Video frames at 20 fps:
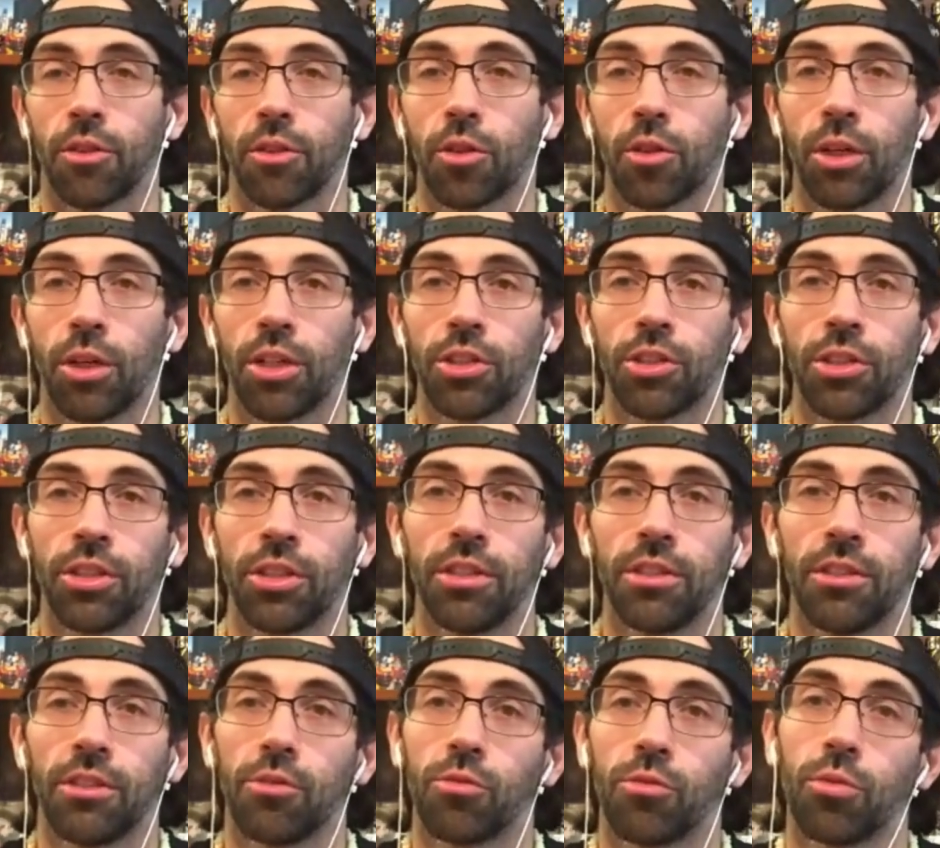The question
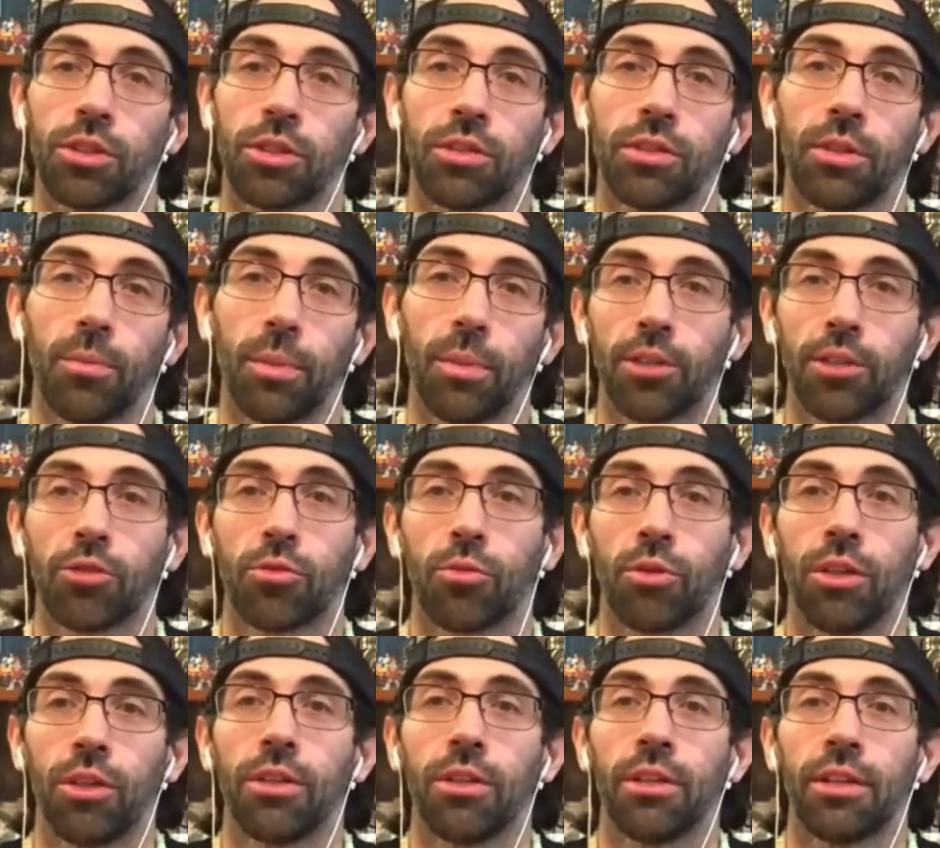is what's the best
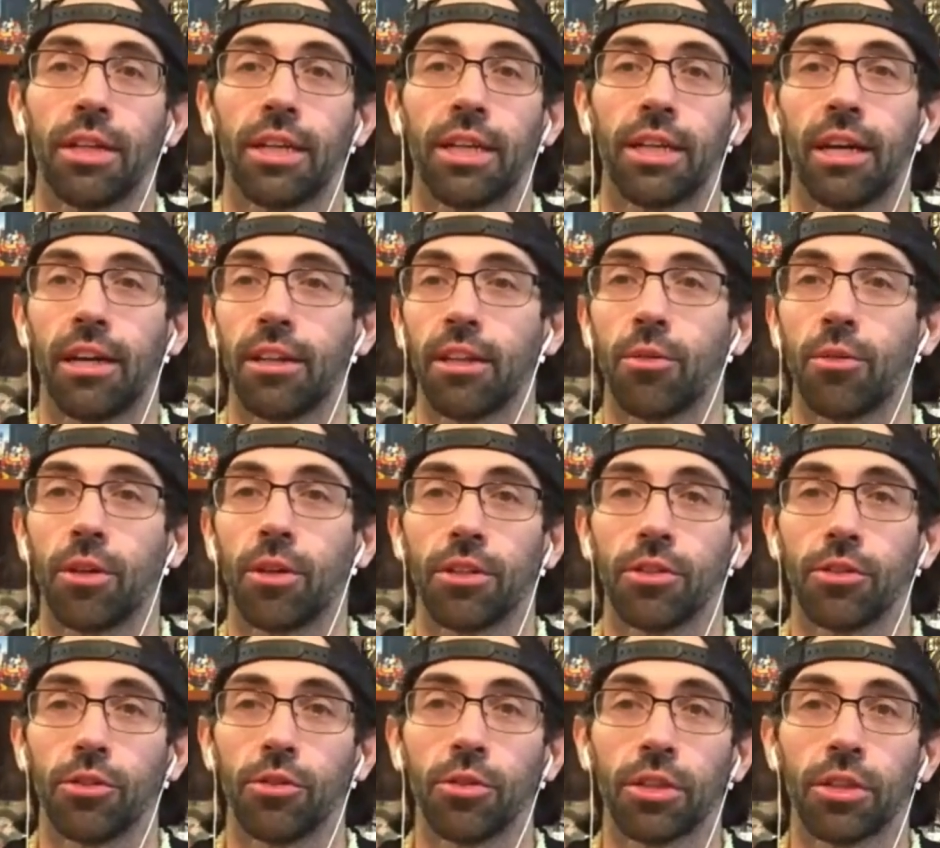one and how they want
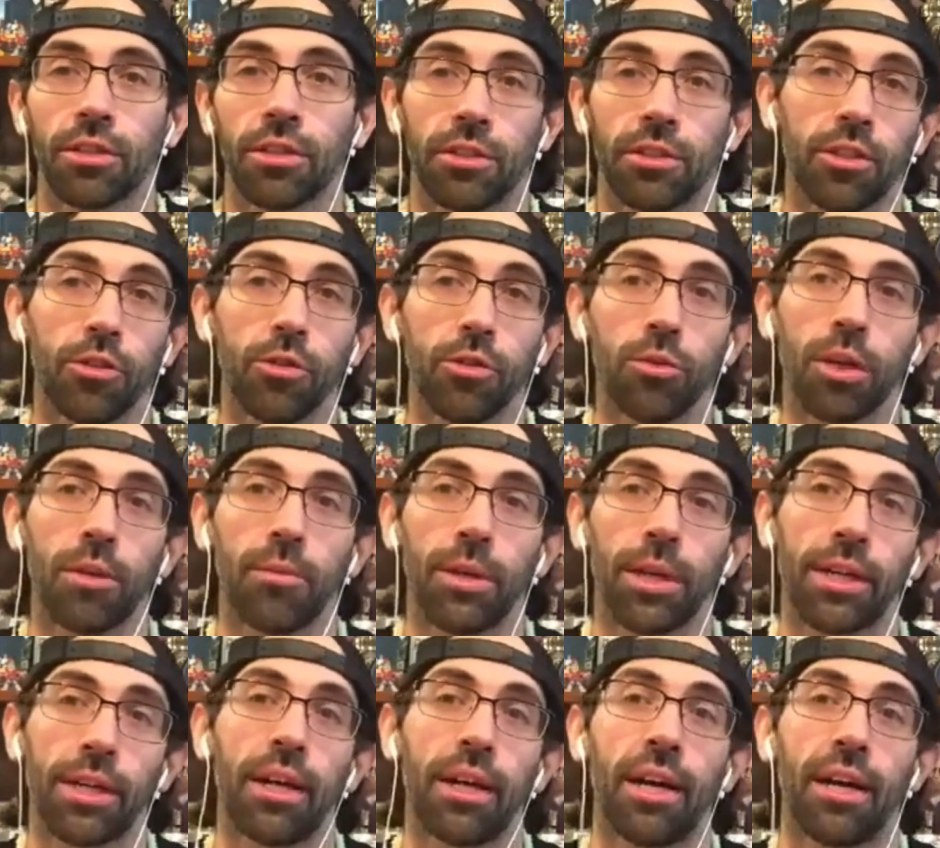to do it, because they do want to
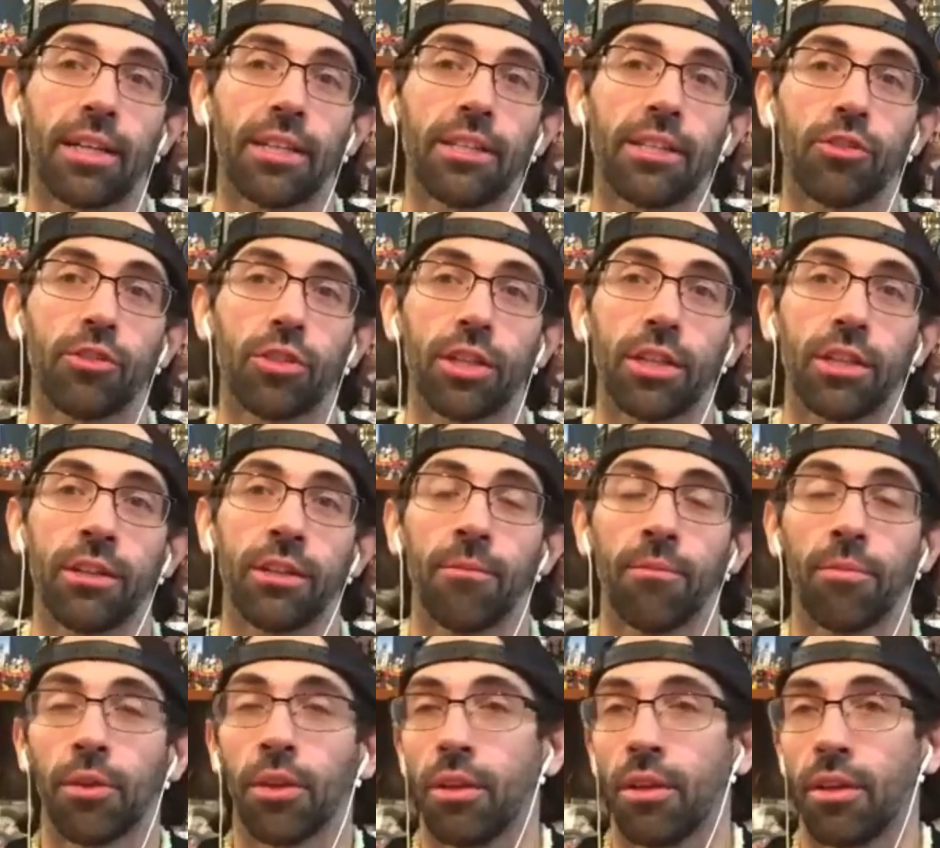make a hockey trade.
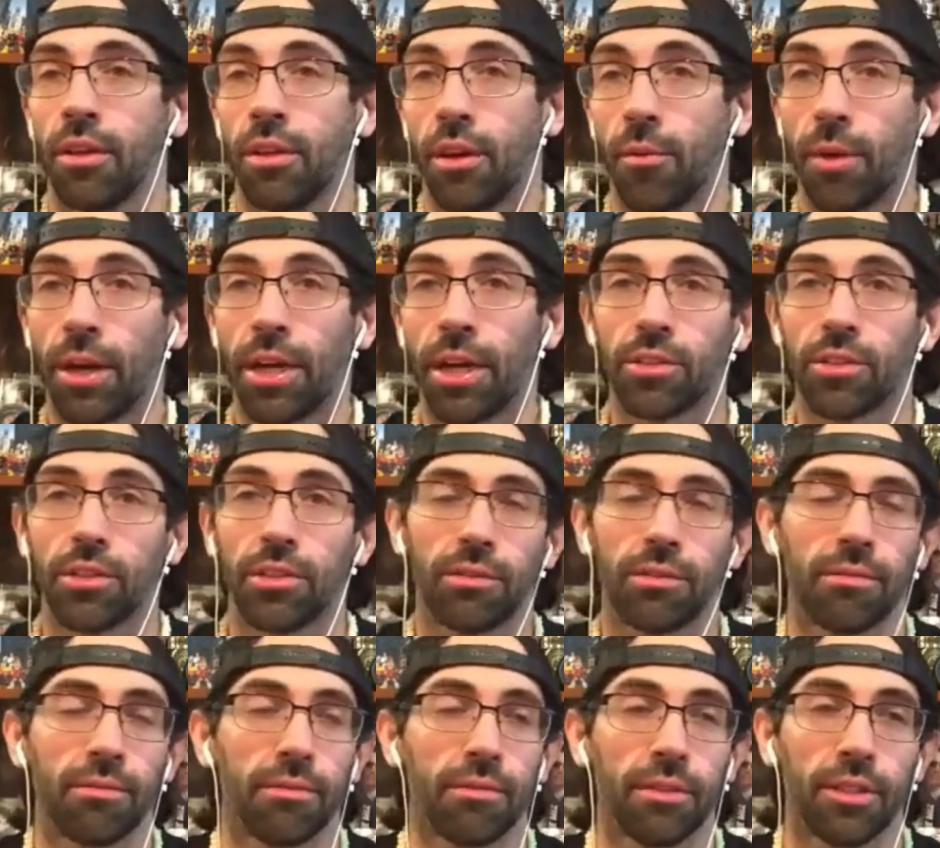
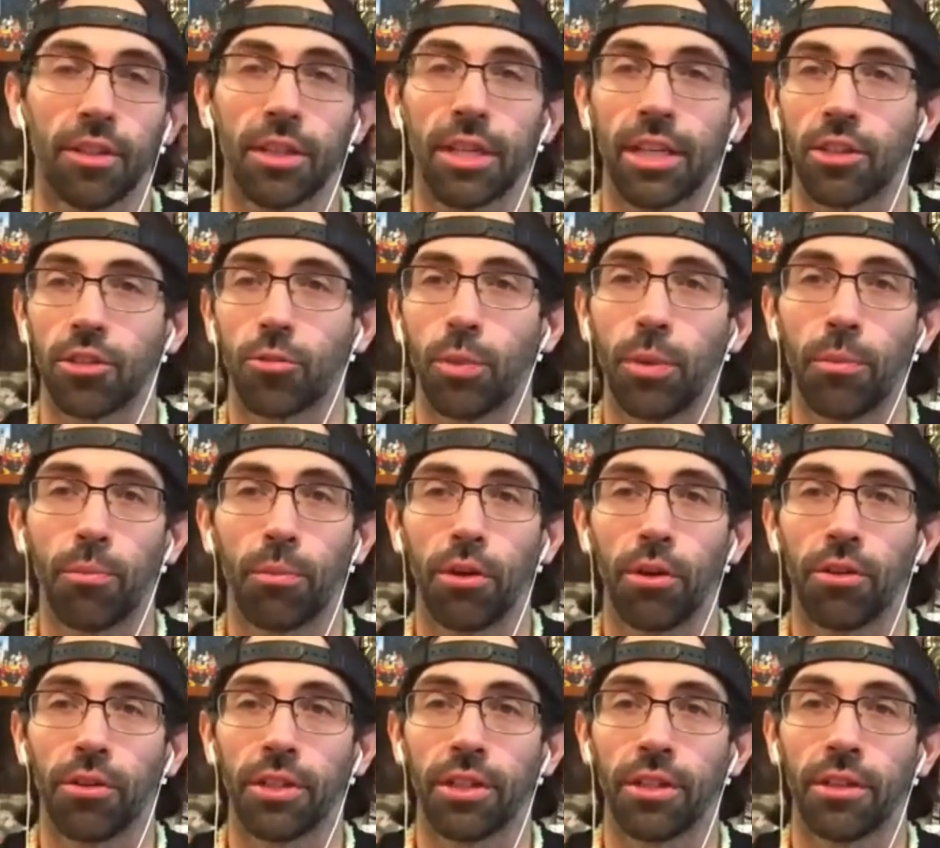Imagine, again,
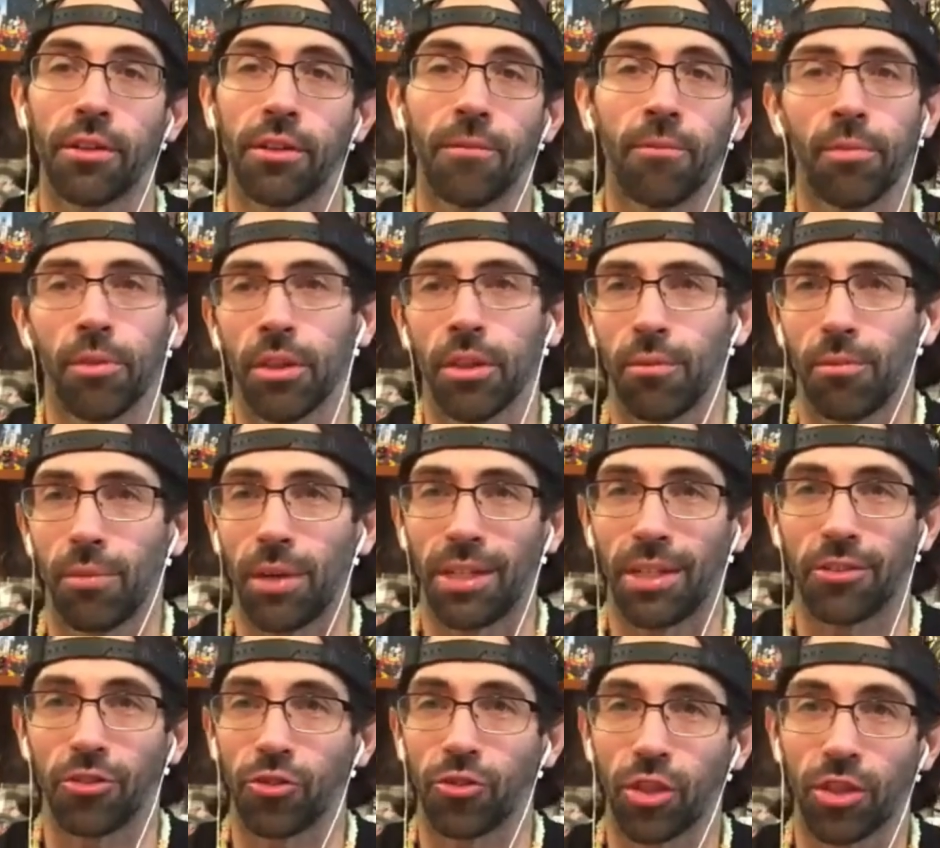spitballing here,
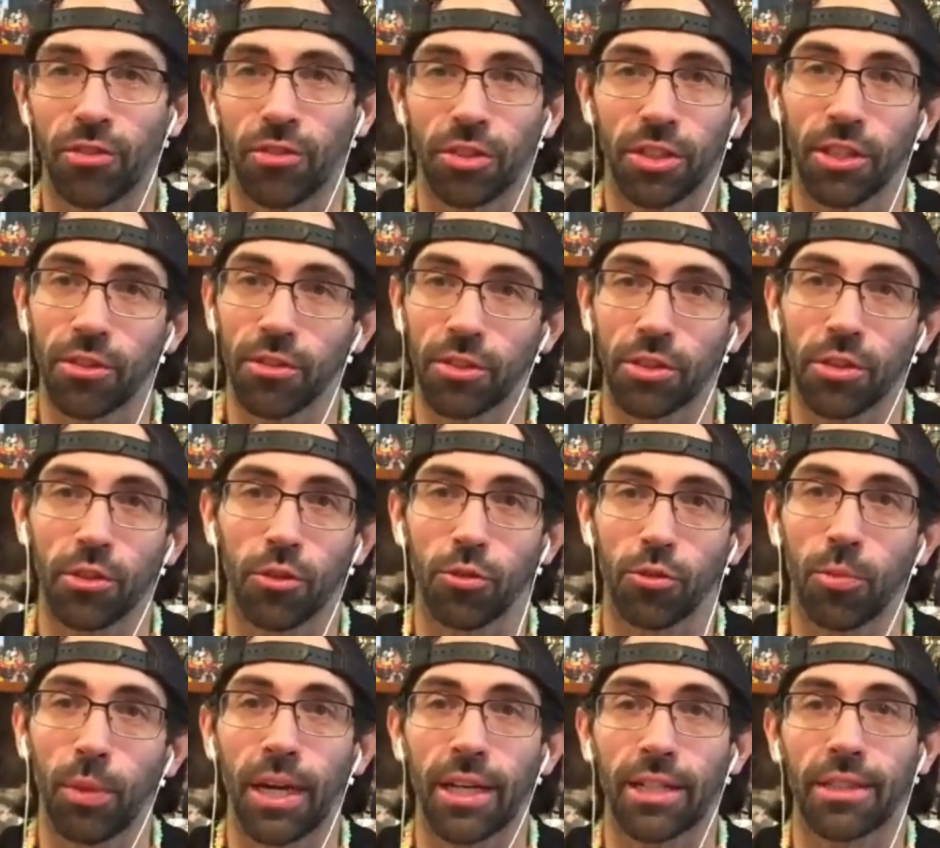imagine Trevor Zegras
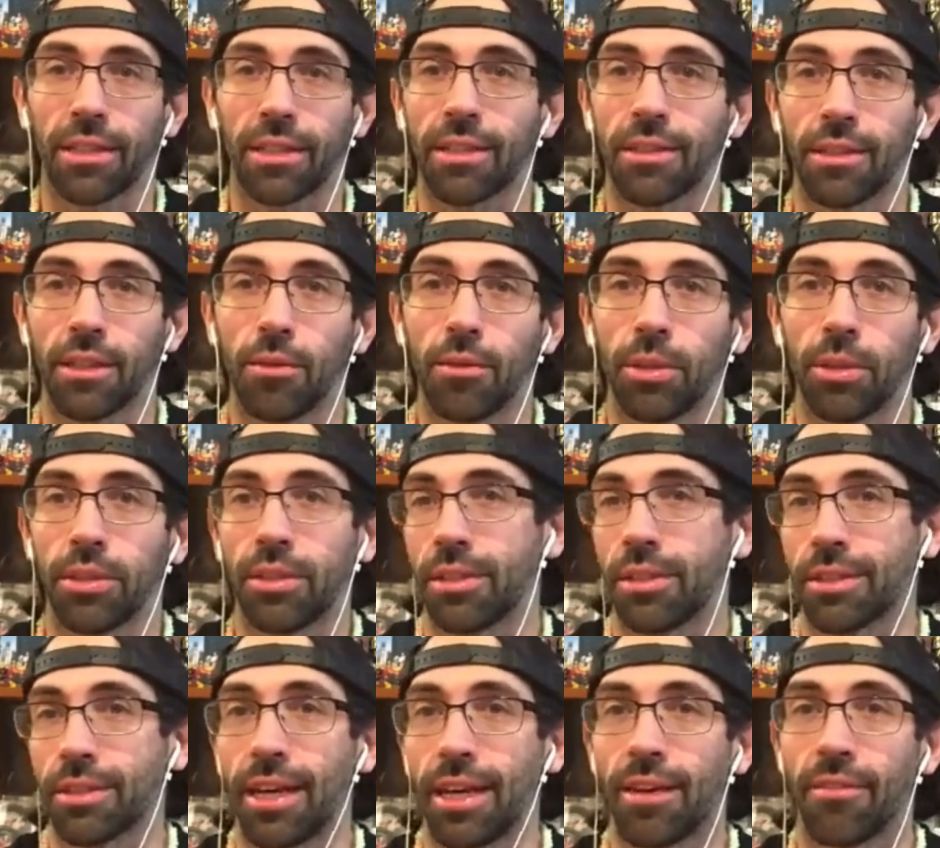goes back to Columbus.
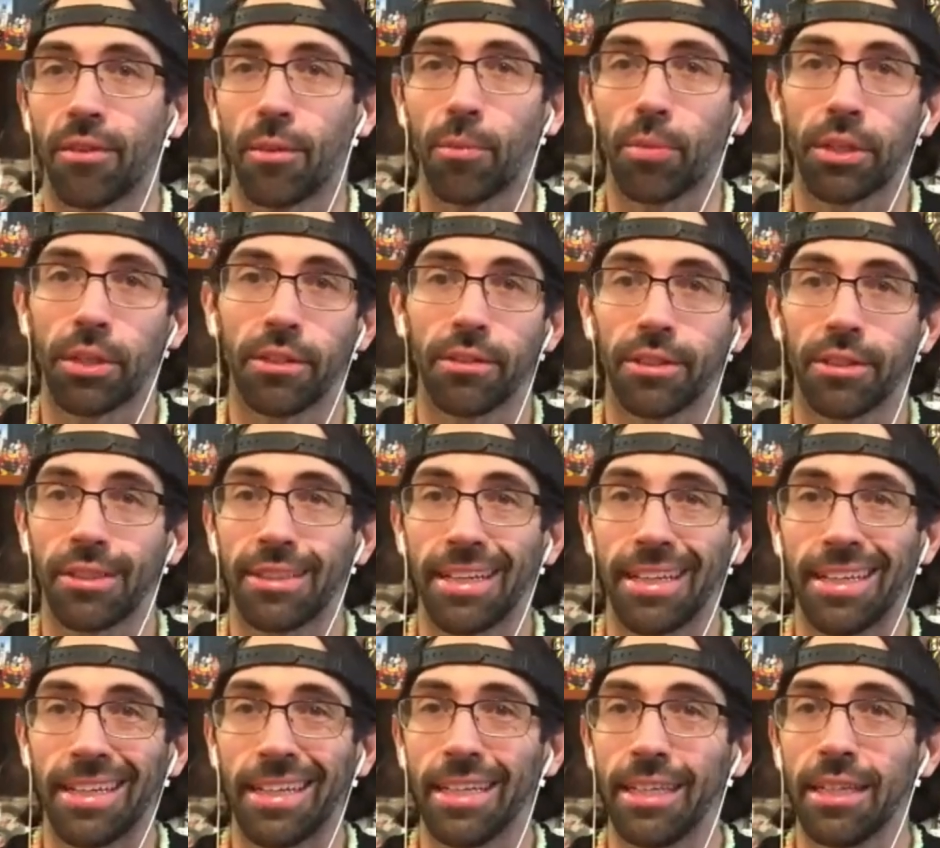That's kind of a player that
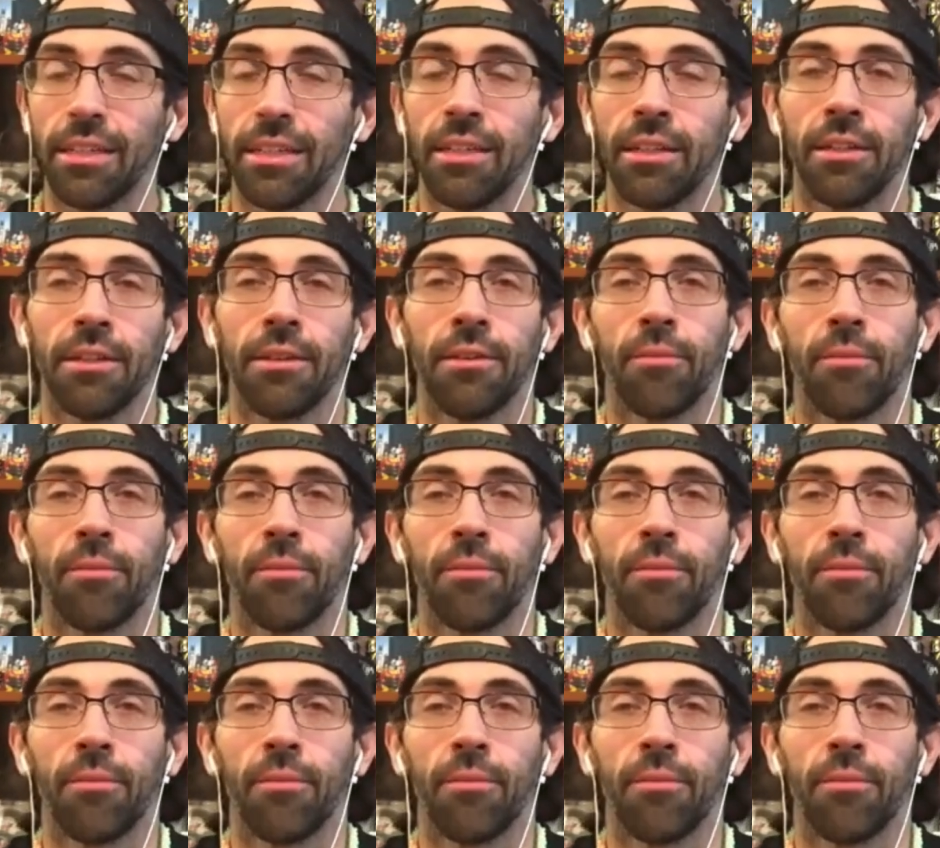they need.